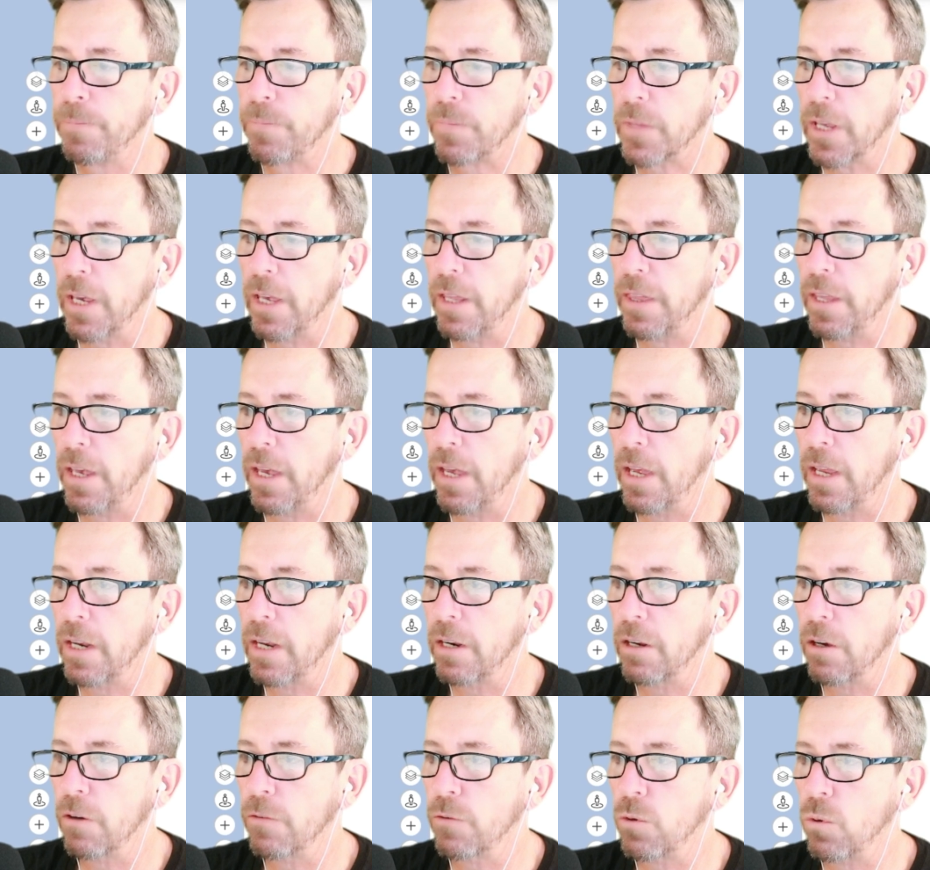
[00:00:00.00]
And then,
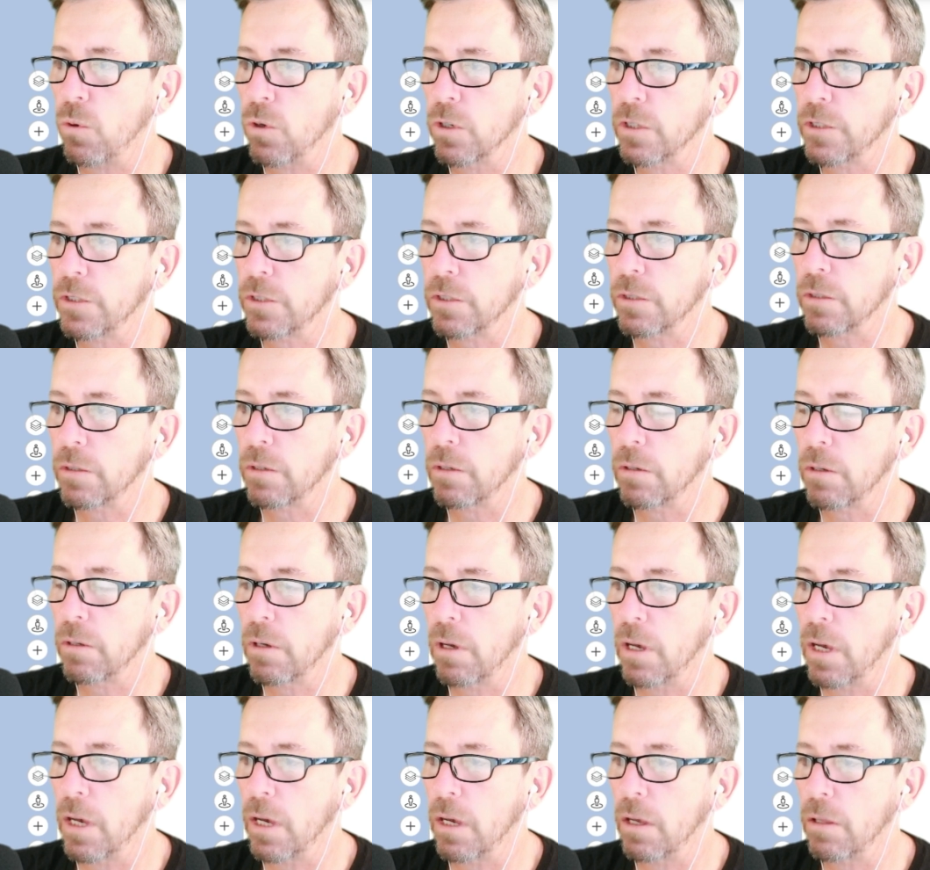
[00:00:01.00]
of course,
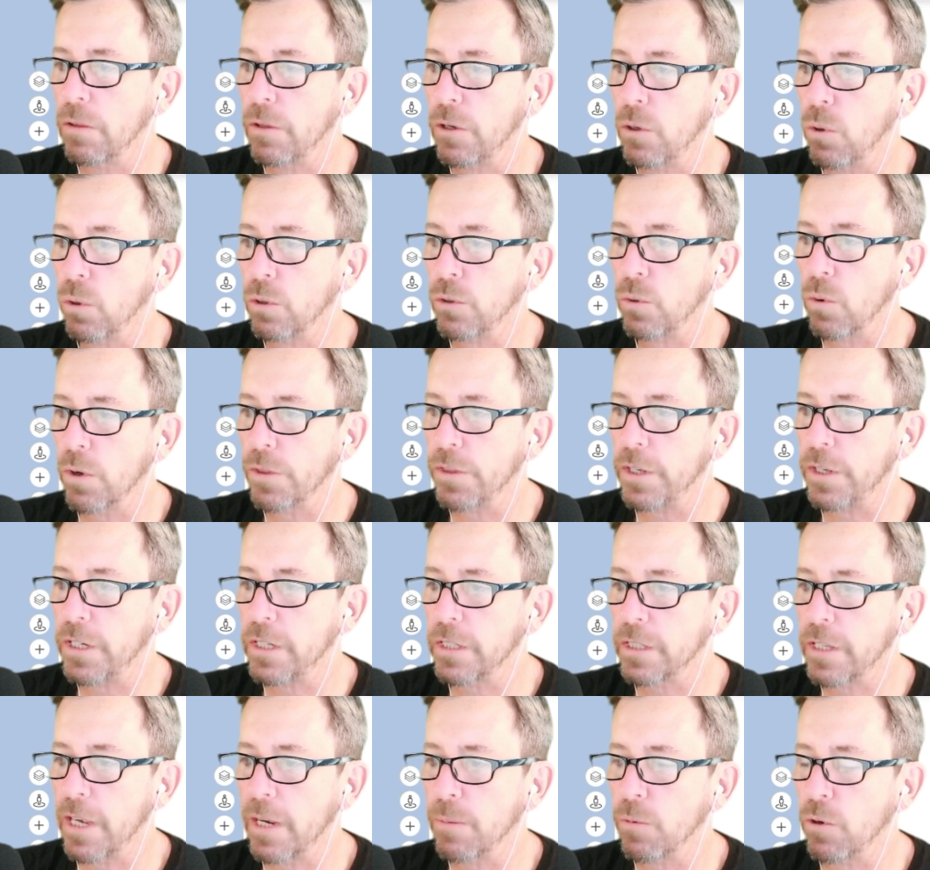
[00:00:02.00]
the Old
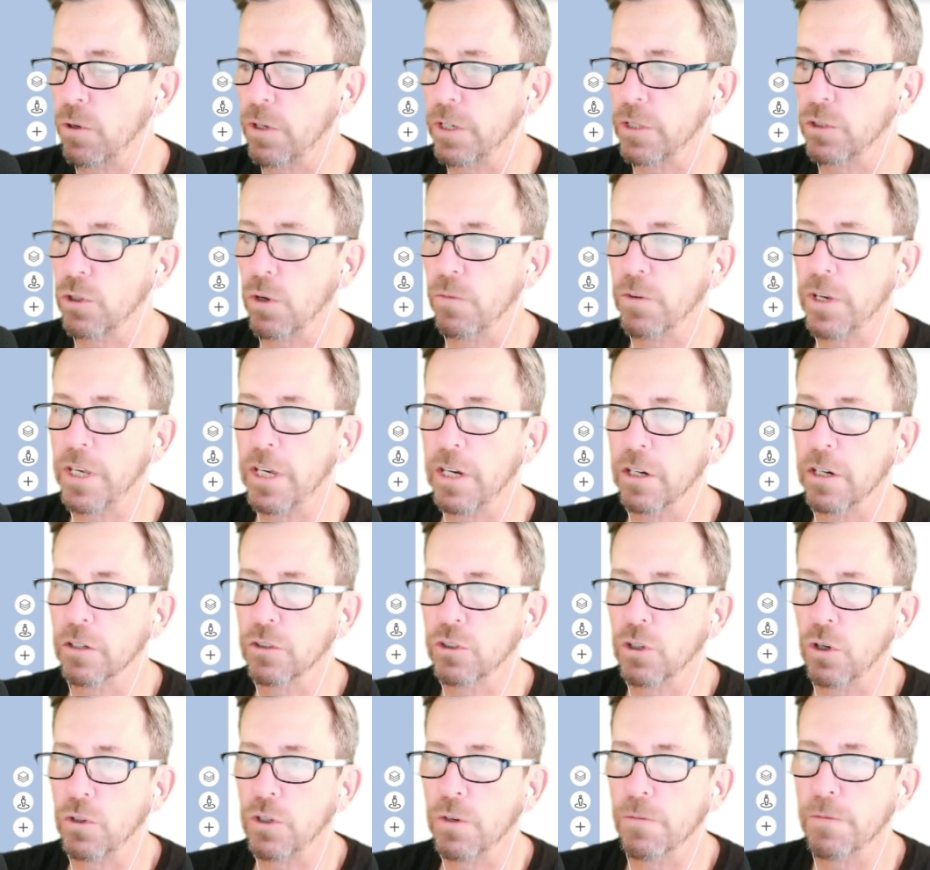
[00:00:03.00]
Northeast neighborhood is over here.
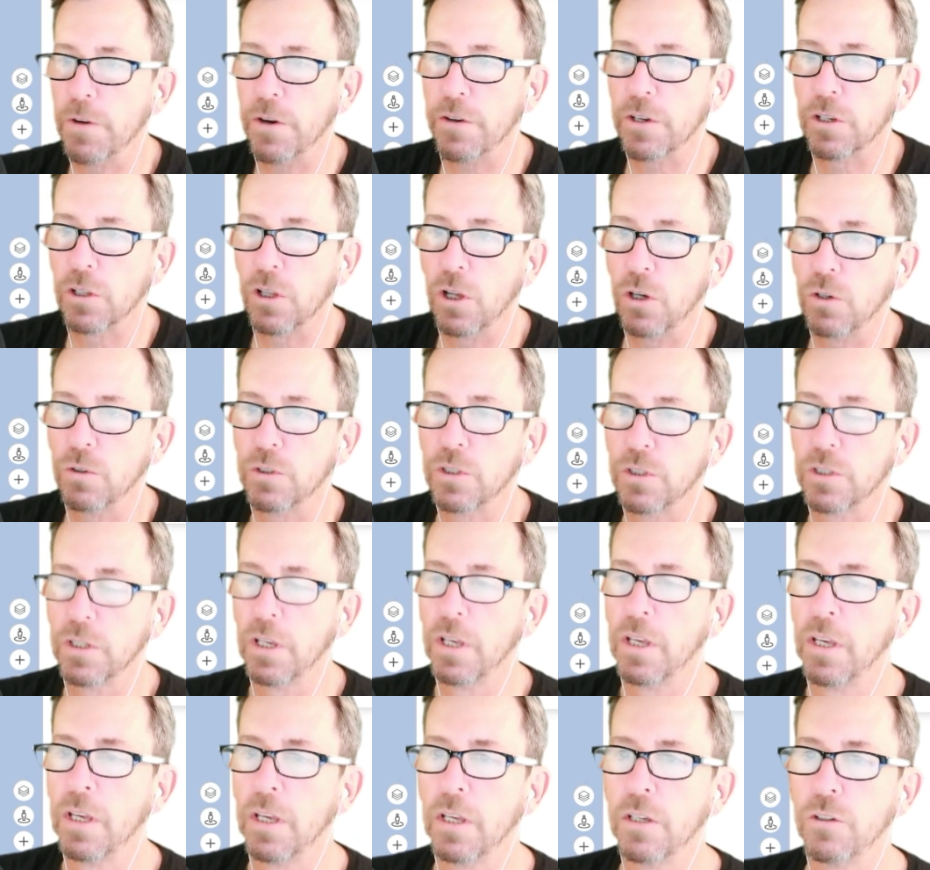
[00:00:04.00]
So you're very close
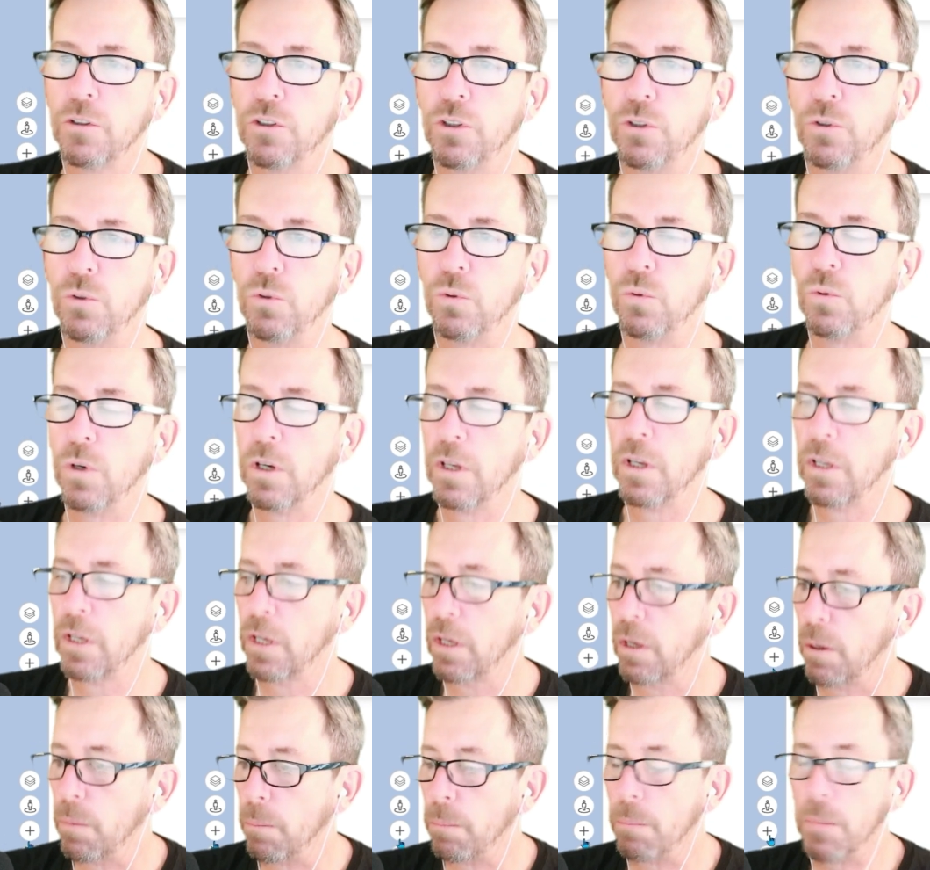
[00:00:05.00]
to
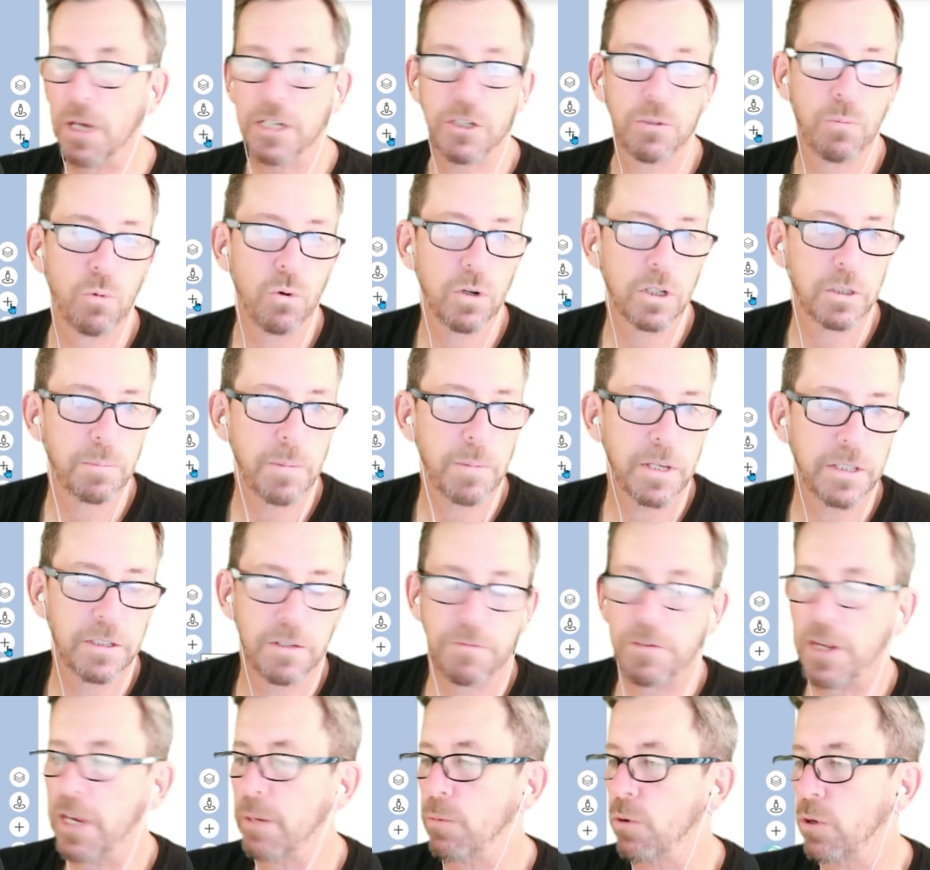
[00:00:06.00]
much more expensive
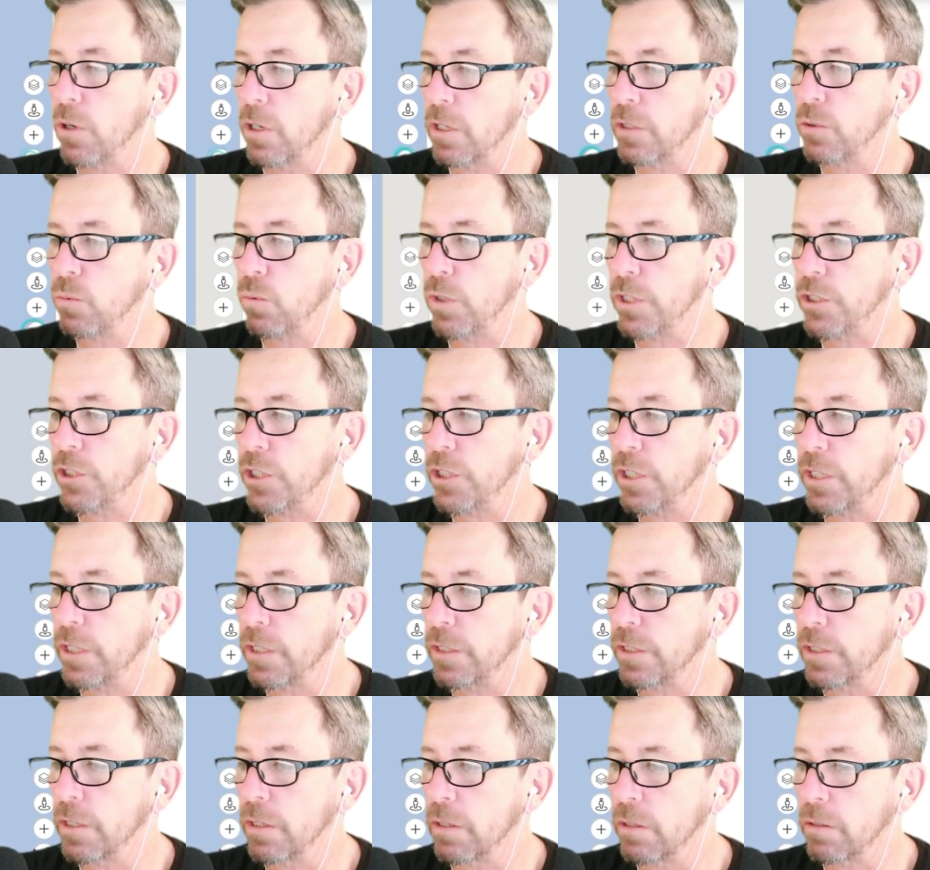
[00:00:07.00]
neighborhoods, which
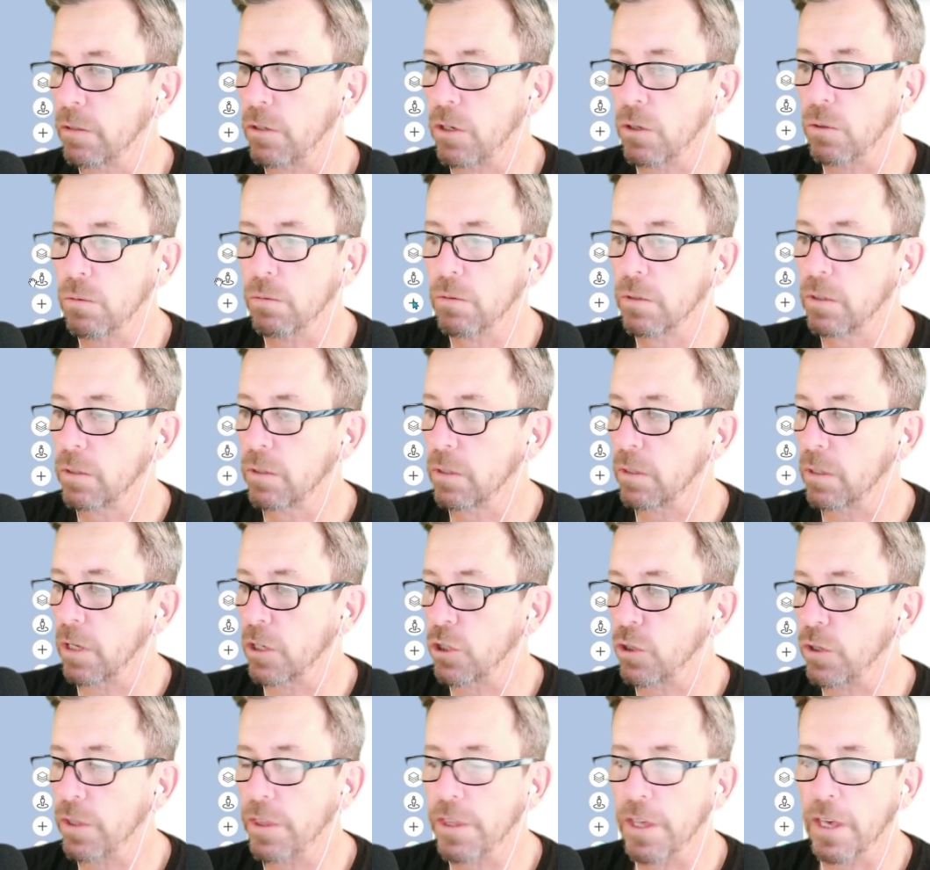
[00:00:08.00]
is, you know, a
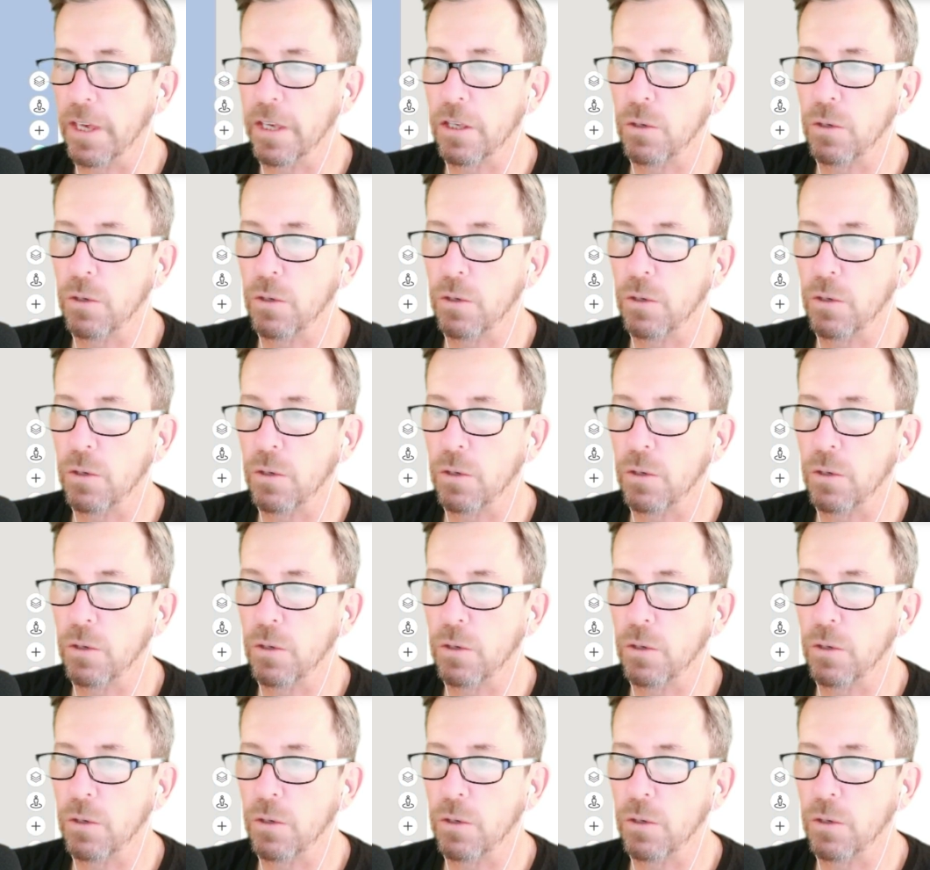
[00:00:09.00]
good thing.